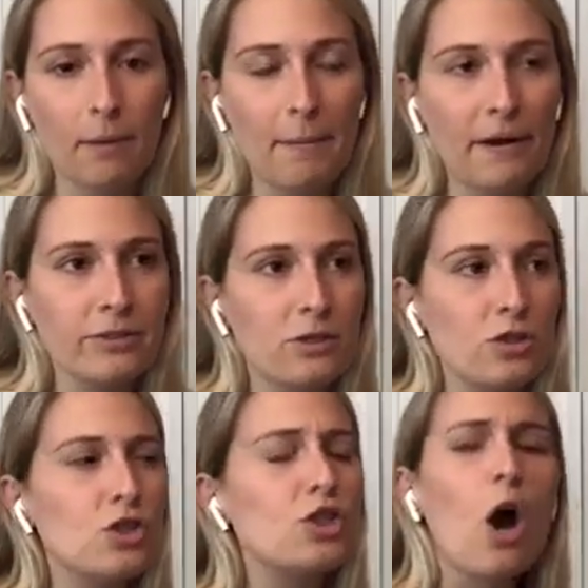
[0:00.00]
My parents are
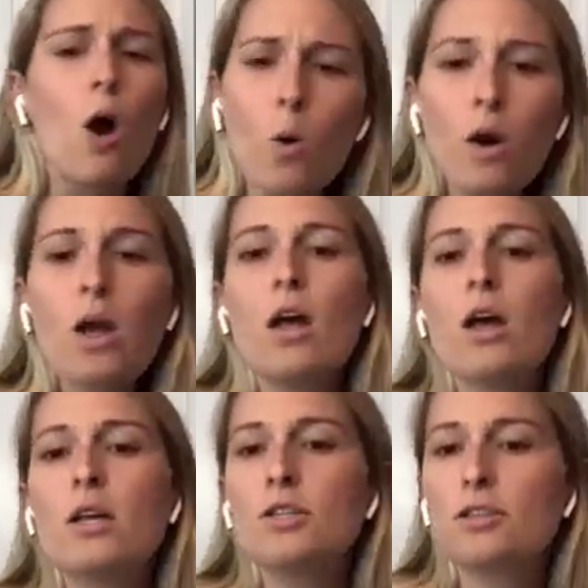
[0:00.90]
so,
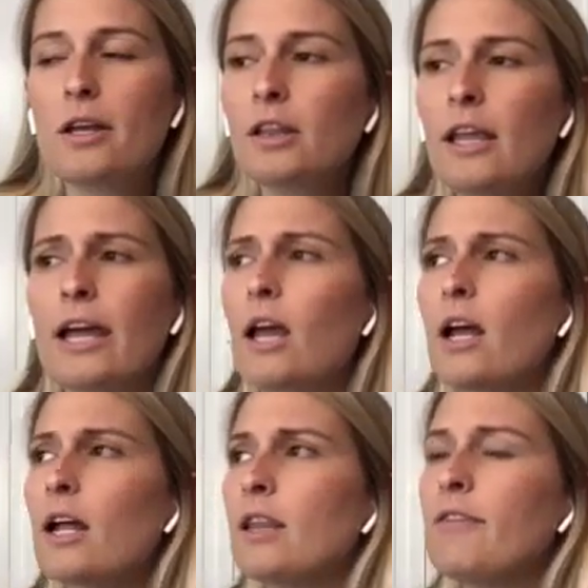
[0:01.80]
like,
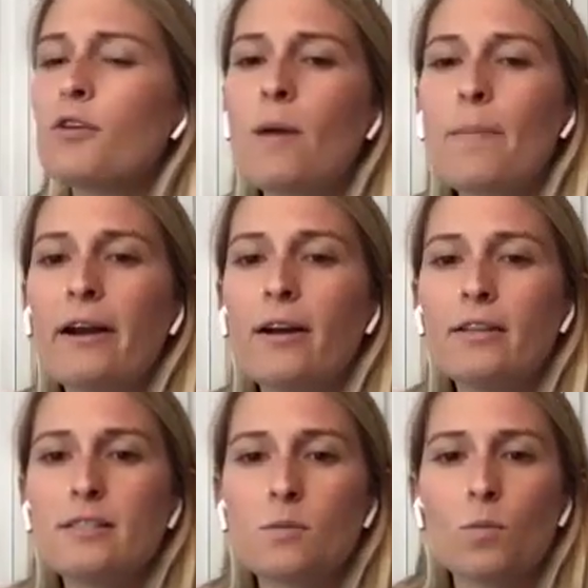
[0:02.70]
living with my
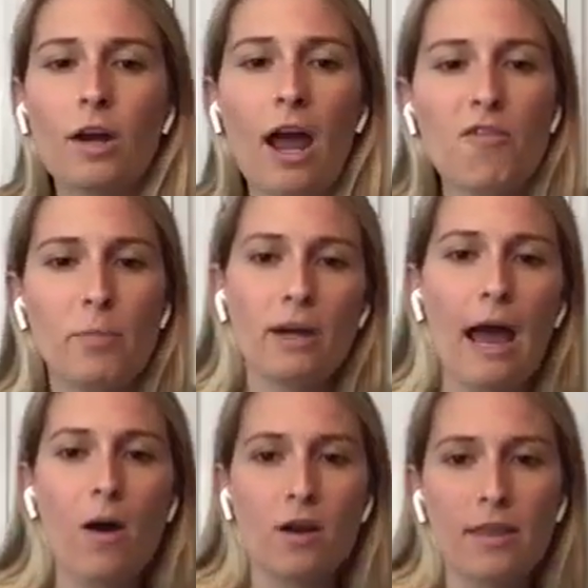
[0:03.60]
parents when I've been
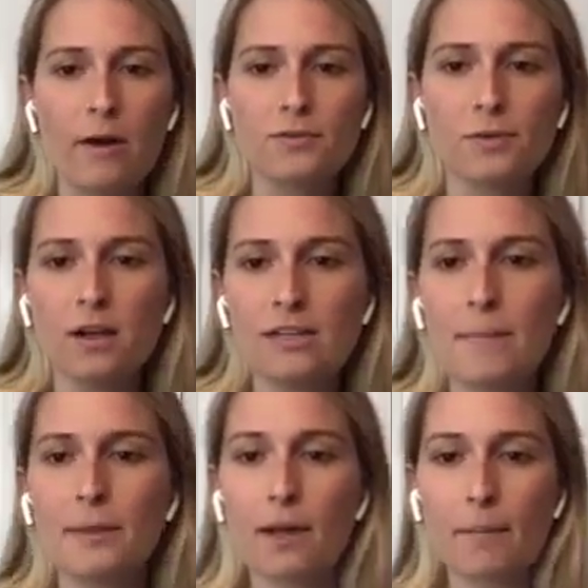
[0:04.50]
out of the house for a long
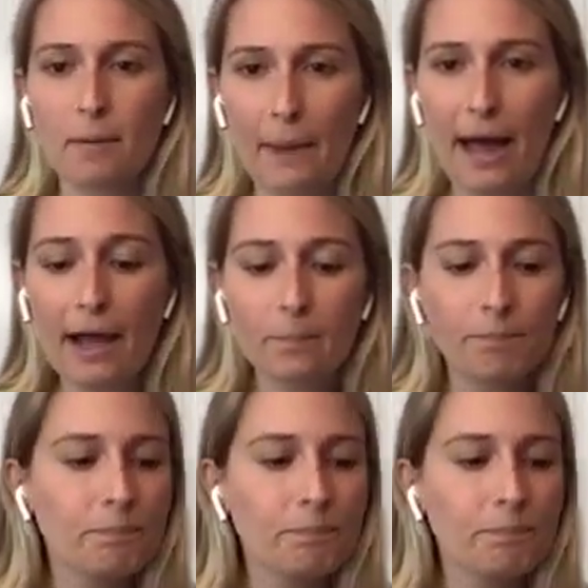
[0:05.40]
time and then coming back,